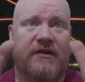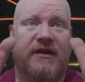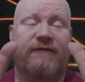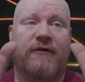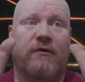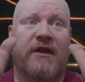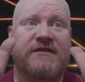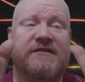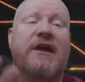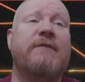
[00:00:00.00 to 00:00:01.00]
if you hit
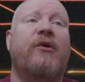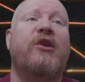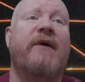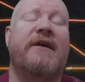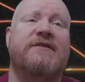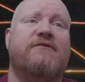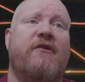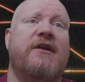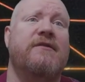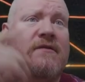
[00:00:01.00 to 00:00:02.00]
escape on the main
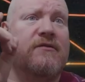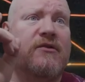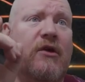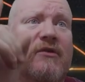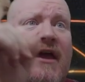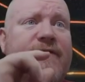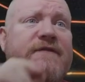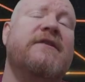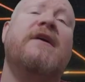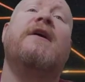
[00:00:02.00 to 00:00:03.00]
screen, go
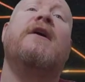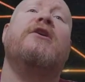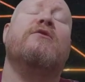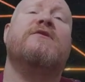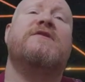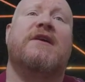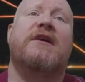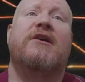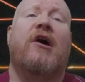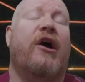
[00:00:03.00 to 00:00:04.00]
left, you will see
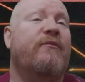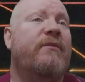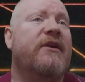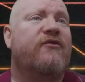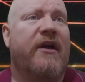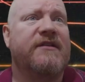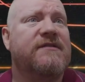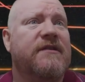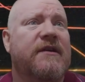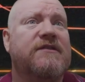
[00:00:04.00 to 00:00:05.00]
your IP
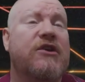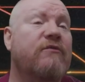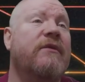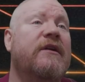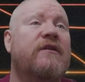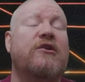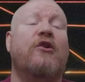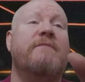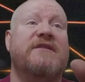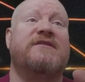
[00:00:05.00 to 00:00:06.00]
address, assuming that
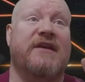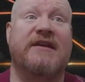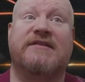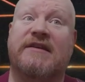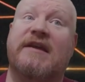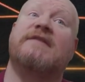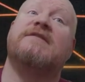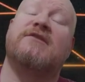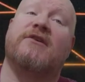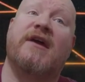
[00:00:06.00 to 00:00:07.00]
your MiSTer is
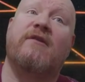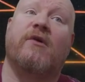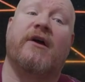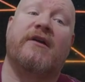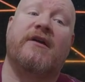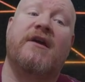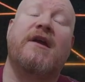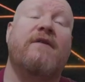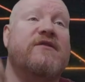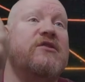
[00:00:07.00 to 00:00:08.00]
connected to your network.
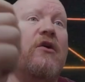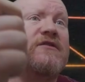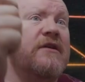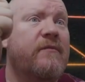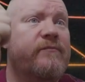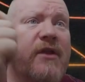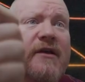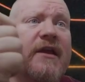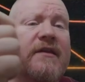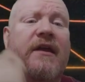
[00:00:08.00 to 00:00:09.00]
If it's not,
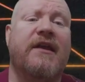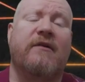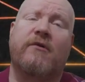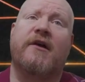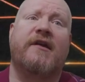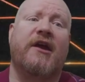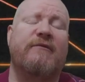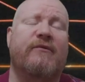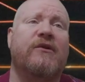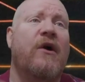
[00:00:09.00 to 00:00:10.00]
plug in a network
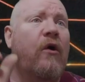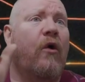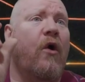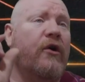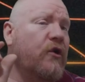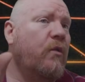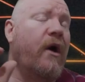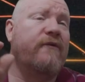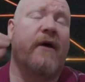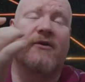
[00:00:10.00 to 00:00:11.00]
cable or
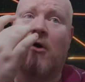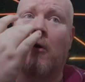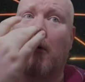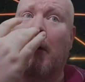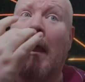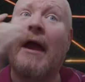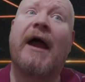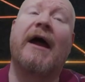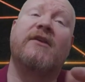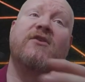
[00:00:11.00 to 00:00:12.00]
Wi-Fi dongle
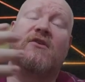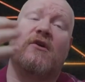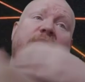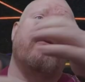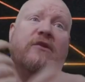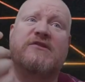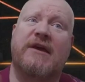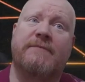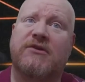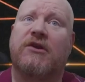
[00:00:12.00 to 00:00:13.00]
and go through the
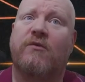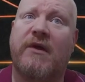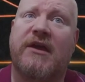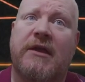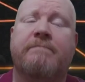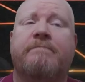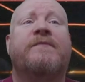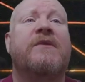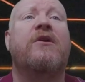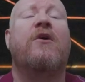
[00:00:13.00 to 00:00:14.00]
steps on the wiki.
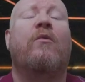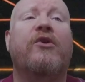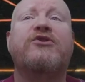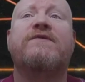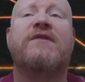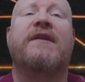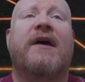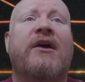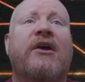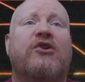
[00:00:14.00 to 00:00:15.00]
Once you've done
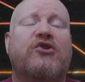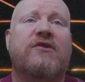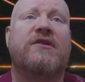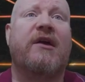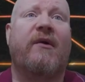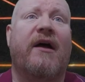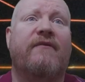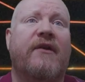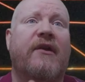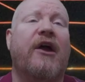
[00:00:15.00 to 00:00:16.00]
that, you should now
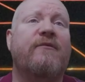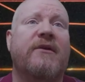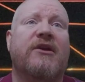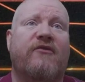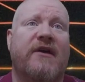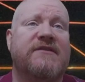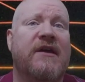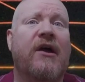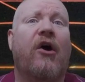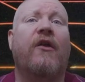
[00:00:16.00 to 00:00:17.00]
have an IP address
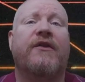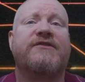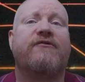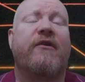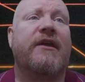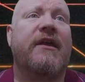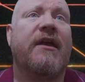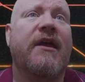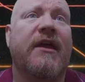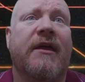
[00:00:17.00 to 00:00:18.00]
on the screen
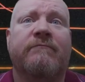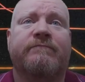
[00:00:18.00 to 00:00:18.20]
here.